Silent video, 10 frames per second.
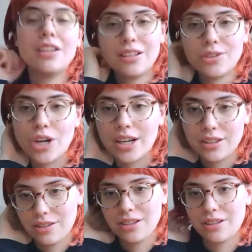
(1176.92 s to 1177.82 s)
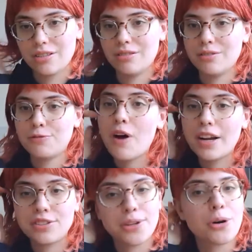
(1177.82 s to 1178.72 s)
trying to
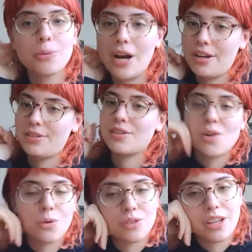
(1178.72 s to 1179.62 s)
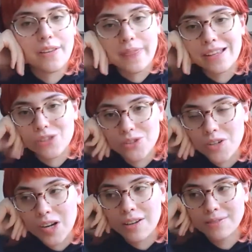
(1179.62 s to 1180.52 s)
fight your way through the
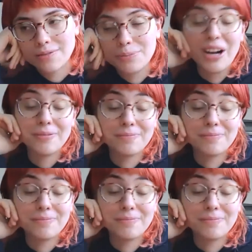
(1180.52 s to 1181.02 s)
industry. But